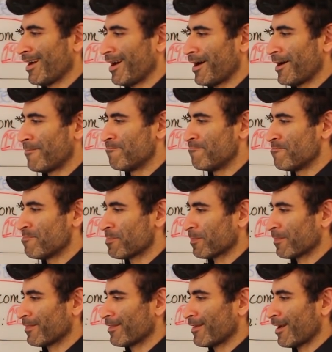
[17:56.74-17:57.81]
Um,
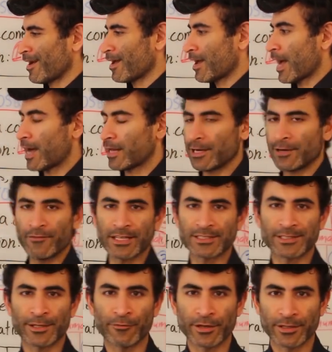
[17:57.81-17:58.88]
how to
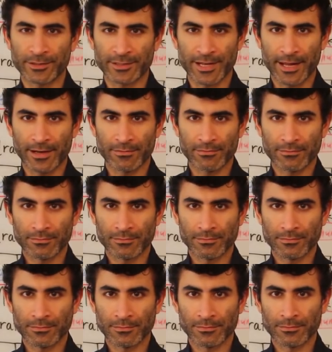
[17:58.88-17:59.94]
invest in real estate?
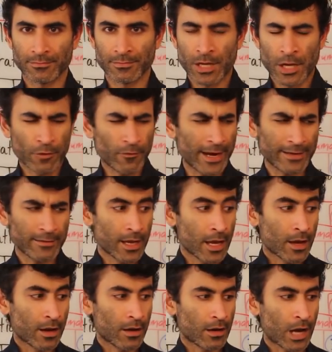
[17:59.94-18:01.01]
Right?
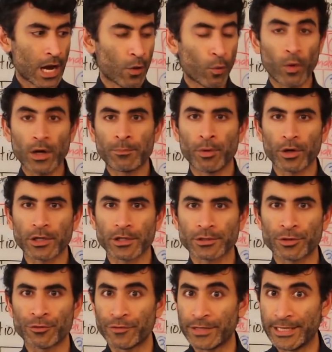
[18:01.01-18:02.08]
Uh, what
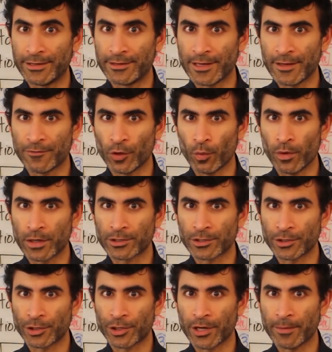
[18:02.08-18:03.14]
book to read if you want
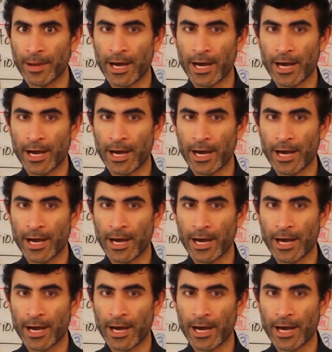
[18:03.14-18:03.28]
to learn